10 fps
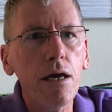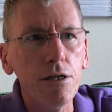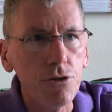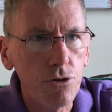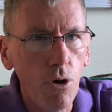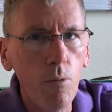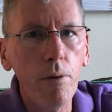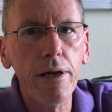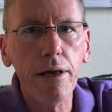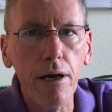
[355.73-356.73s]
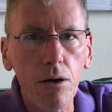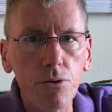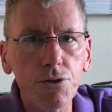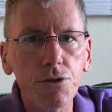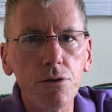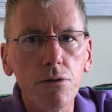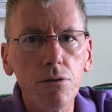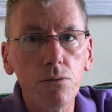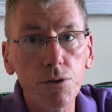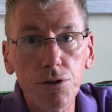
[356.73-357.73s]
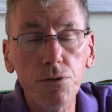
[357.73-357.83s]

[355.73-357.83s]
and nobody else was